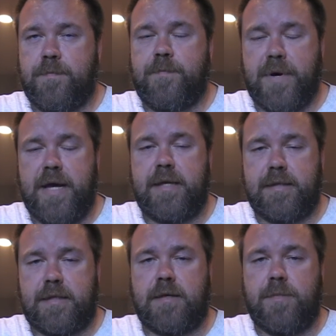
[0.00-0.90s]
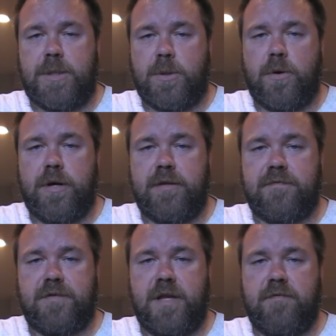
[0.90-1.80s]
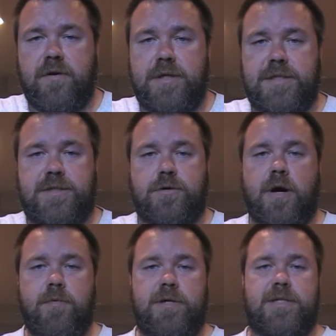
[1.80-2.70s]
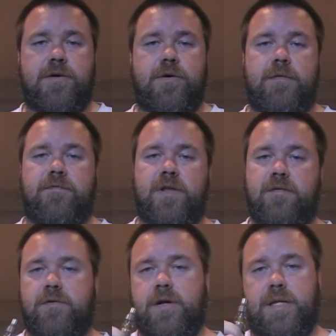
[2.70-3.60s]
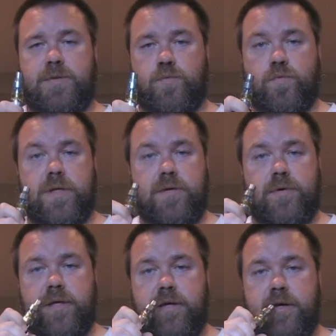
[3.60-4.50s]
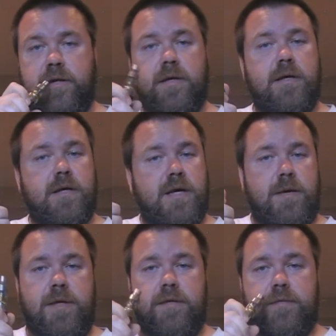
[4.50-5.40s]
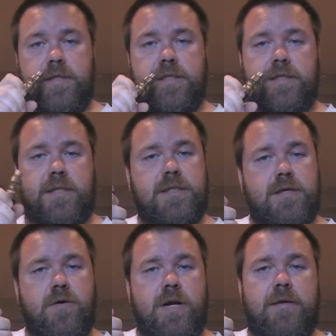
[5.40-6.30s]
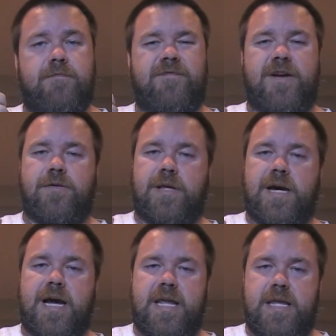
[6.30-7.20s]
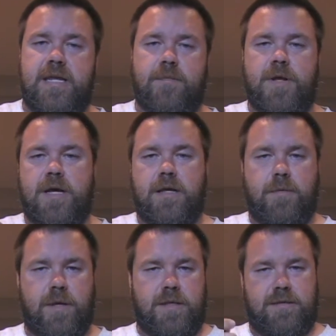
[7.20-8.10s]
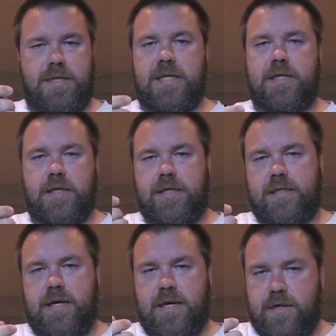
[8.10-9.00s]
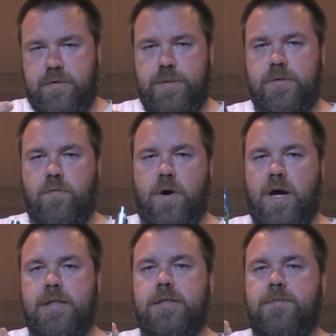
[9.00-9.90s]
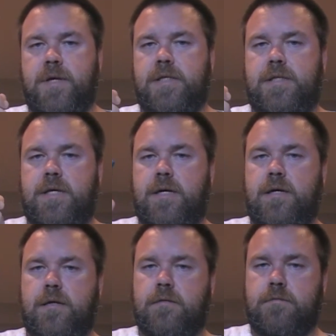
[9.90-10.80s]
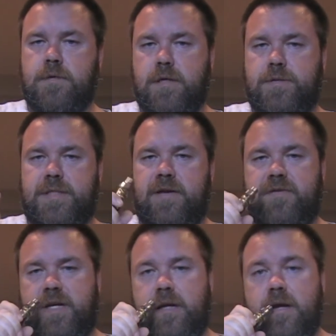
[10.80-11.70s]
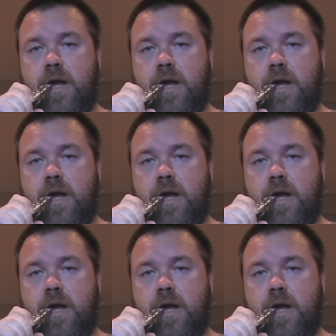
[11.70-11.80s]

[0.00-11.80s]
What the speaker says: But the majority of the flavor is a strawberries and cream flavor, and it's really, really good. I mean, this is going at fairly high heat. I'm not into like the hundreds of watts, but 70.